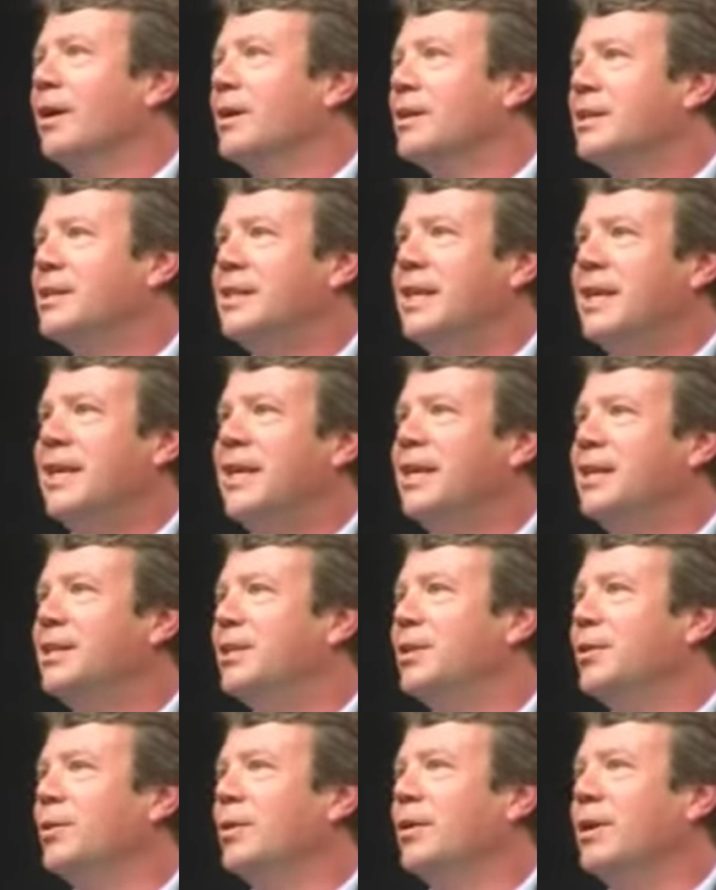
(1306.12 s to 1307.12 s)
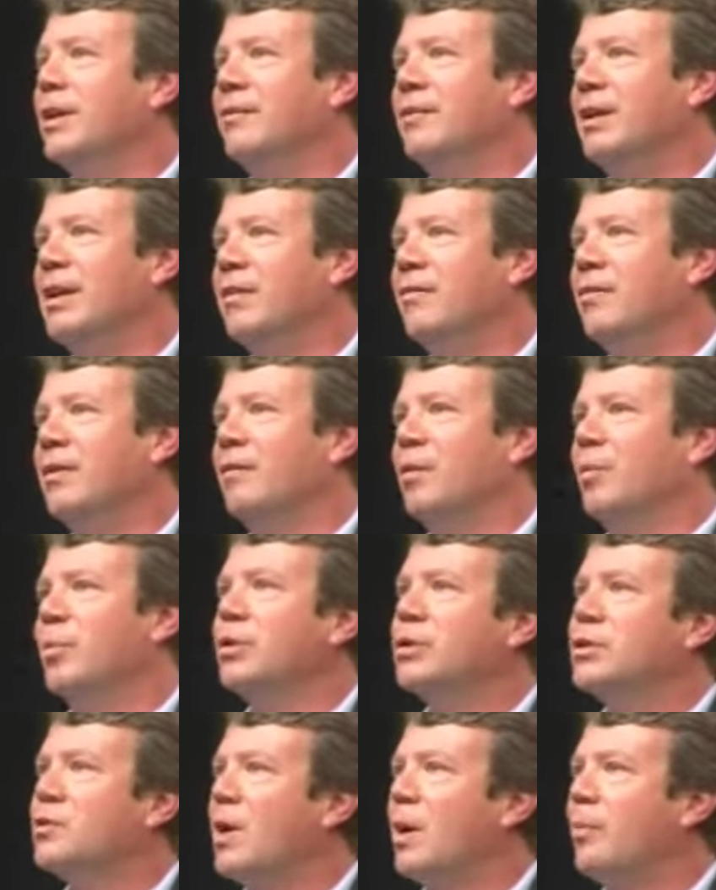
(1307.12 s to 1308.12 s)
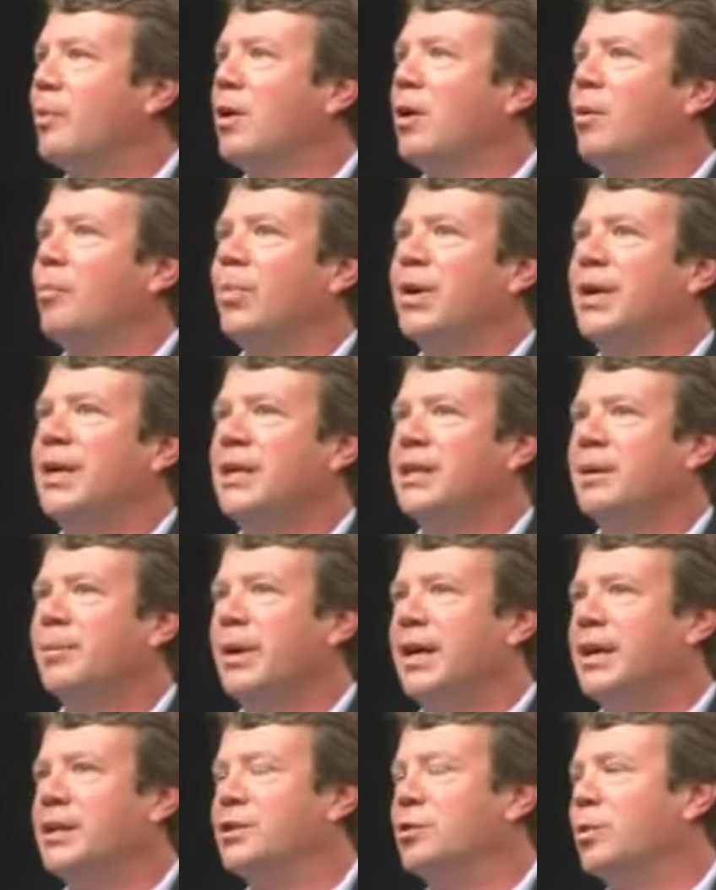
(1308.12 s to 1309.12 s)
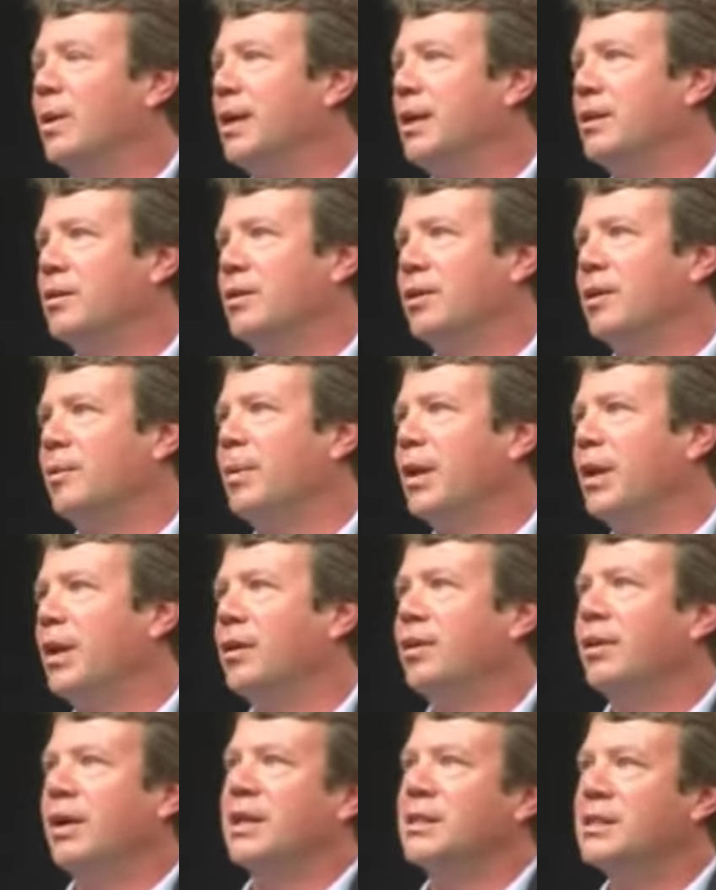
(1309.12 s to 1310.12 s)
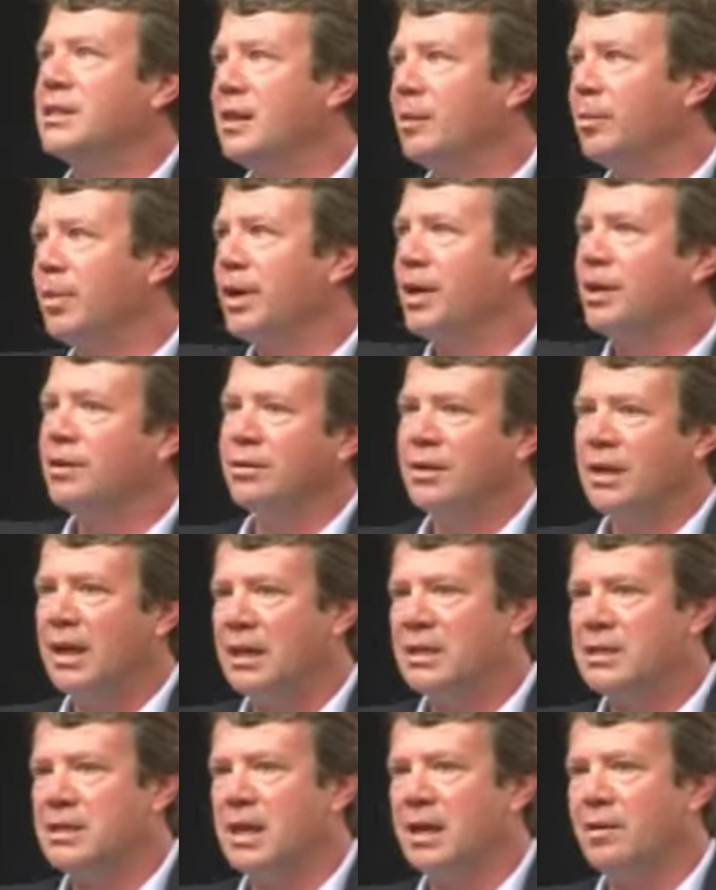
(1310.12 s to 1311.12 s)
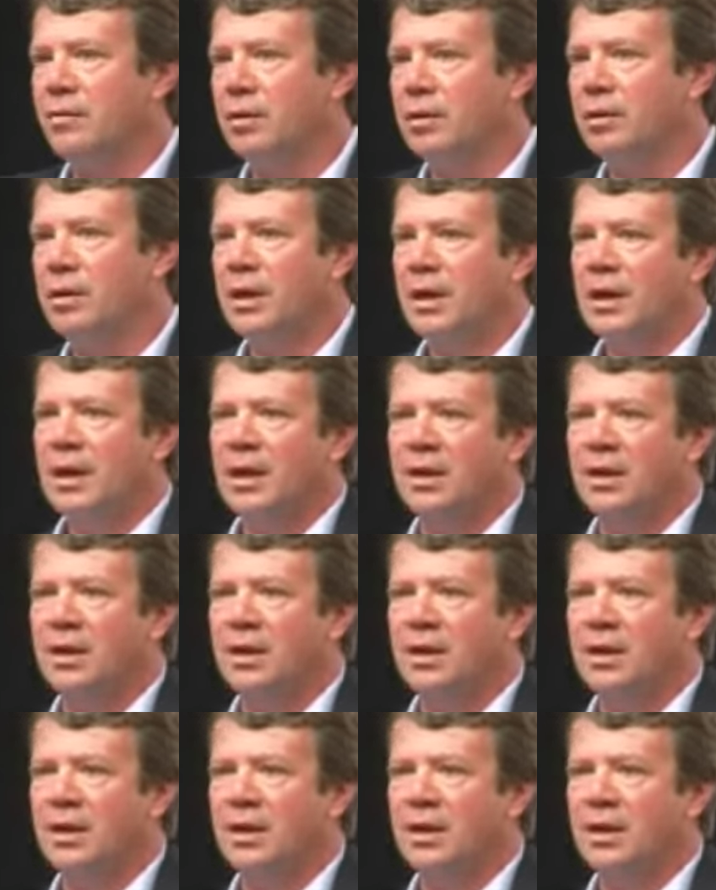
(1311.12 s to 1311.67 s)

seed, even if you have a bootstrap company that makes 20, 30 million, you can still bring it to the next level.